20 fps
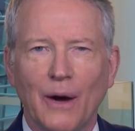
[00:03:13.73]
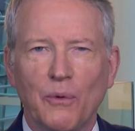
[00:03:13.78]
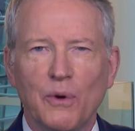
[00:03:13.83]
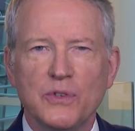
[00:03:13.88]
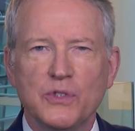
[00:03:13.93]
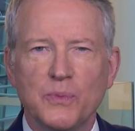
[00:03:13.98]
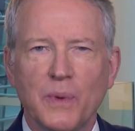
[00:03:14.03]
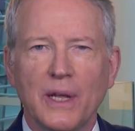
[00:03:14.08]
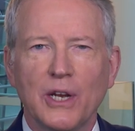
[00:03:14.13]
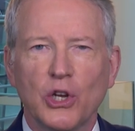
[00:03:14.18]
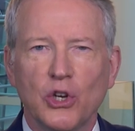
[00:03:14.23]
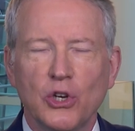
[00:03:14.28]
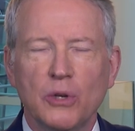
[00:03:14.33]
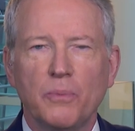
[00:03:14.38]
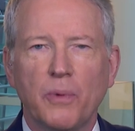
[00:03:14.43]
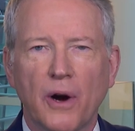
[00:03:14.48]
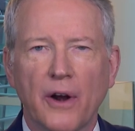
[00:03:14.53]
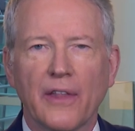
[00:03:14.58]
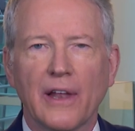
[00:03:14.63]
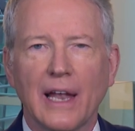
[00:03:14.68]
We spent a good
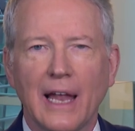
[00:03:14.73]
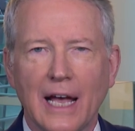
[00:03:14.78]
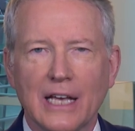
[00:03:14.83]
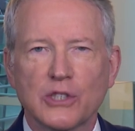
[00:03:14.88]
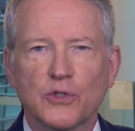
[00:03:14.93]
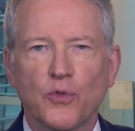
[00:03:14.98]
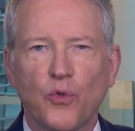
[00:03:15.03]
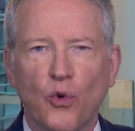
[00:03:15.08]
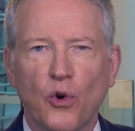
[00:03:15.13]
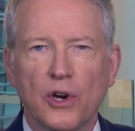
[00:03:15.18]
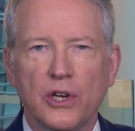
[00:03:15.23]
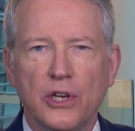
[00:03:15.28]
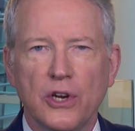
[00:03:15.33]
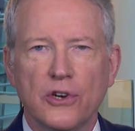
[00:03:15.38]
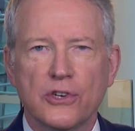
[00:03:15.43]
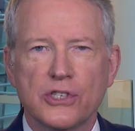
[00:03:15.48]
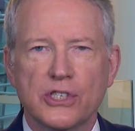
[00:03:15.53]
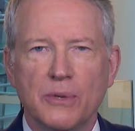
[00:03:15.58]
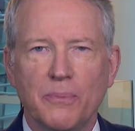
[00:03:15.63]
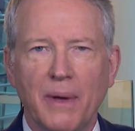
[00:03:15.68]
part of the last four
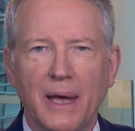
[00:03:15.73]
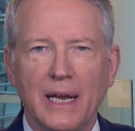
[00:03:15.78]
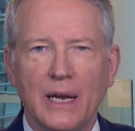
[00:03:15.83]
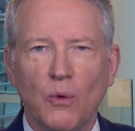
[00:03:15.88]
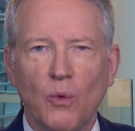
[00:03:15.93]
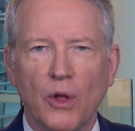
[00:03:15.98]
years debating